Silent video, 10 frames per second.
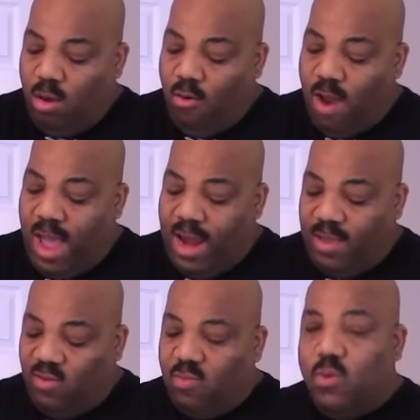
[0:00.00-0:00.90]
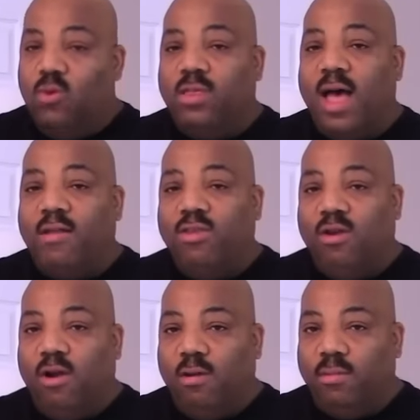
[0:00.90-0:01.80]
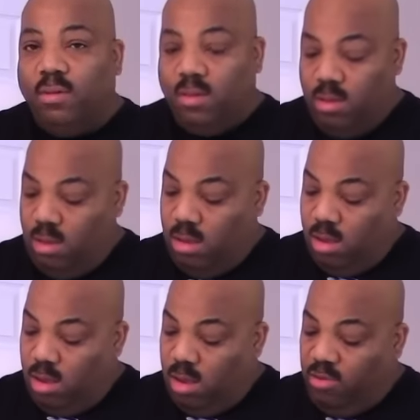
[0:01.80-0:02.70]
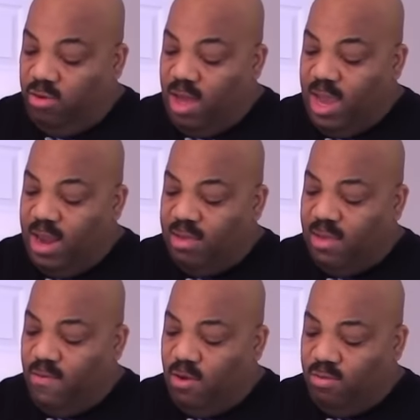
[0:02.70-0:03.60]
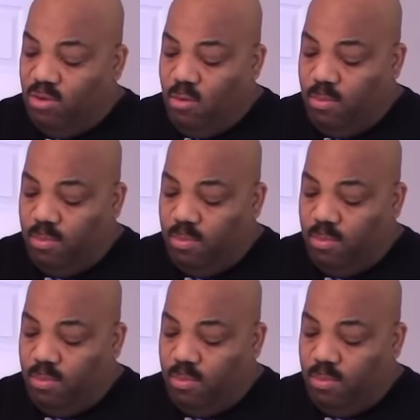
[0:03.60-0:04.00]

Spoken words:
grind and smooth out the chunkiness of your soup.